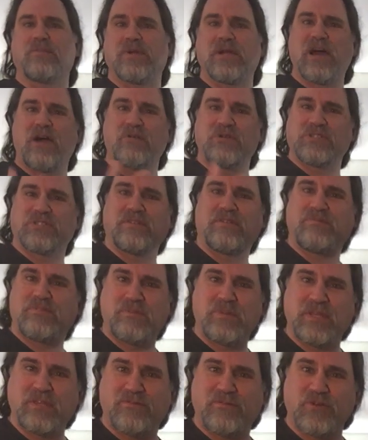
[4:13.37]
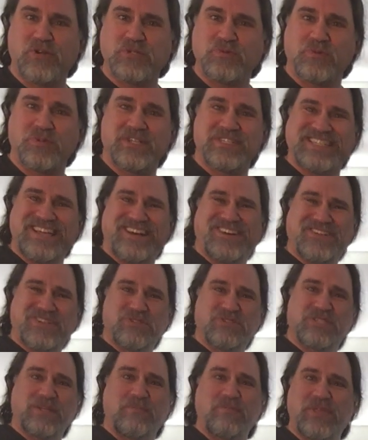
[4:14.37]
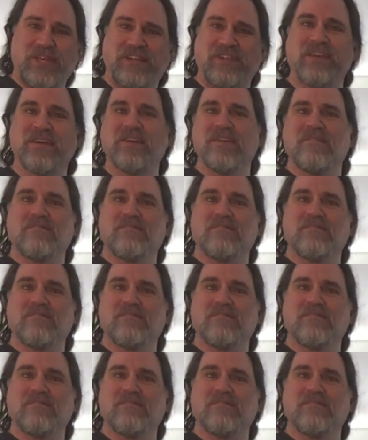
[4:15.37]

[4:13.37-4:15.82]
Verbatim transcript: but I always love to be the first one to tell you something